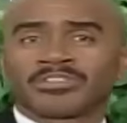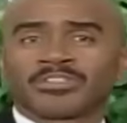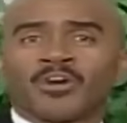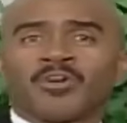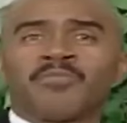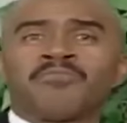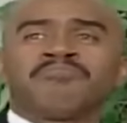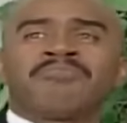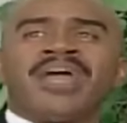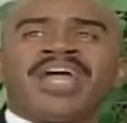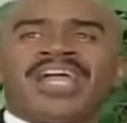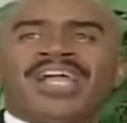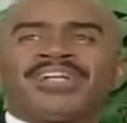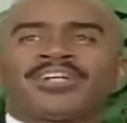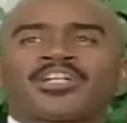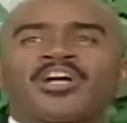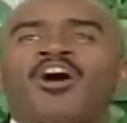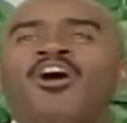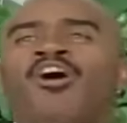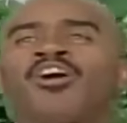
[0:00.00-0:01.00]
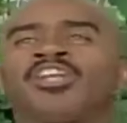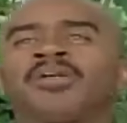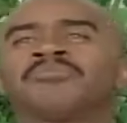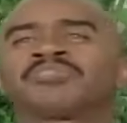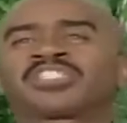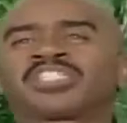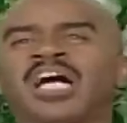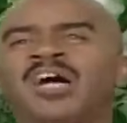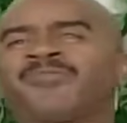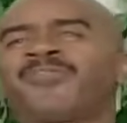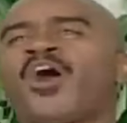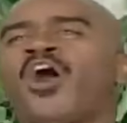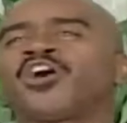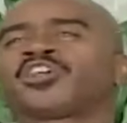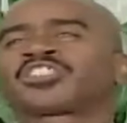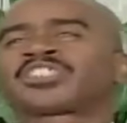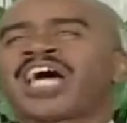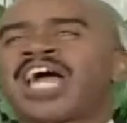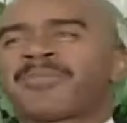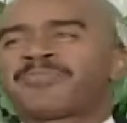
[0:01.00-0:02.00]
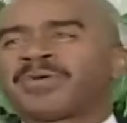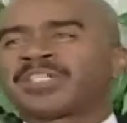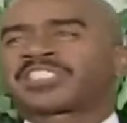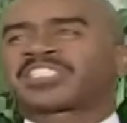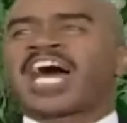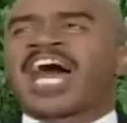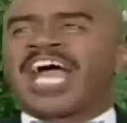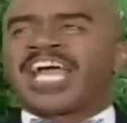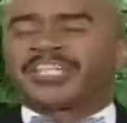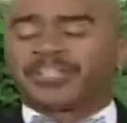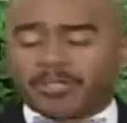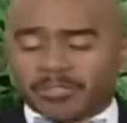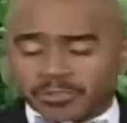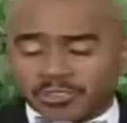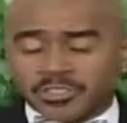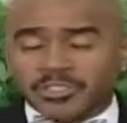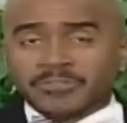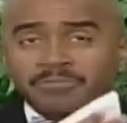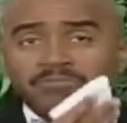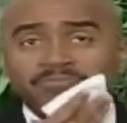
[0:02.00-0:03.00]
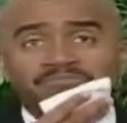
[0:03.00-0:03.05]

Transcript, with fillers: So man called himself all type of titles.